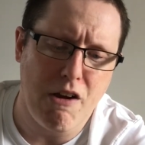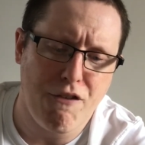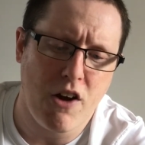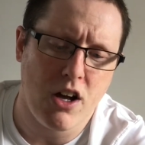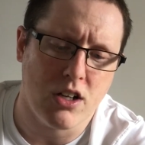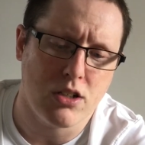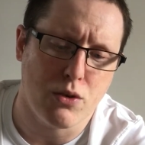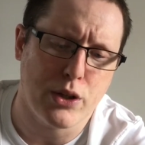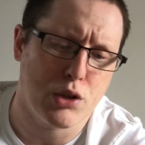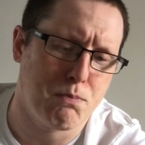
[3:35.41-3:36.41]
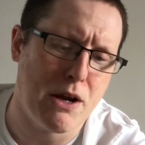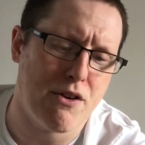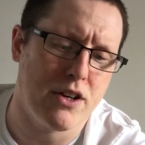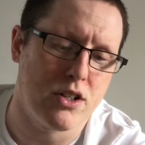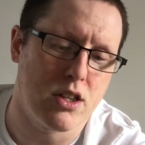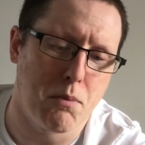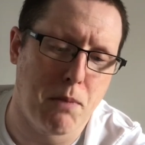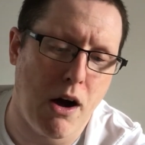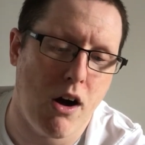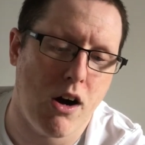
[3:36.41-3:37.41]
first to experience the
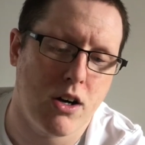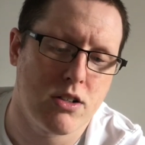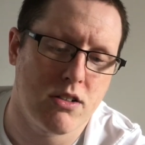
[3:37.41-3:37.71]
park's,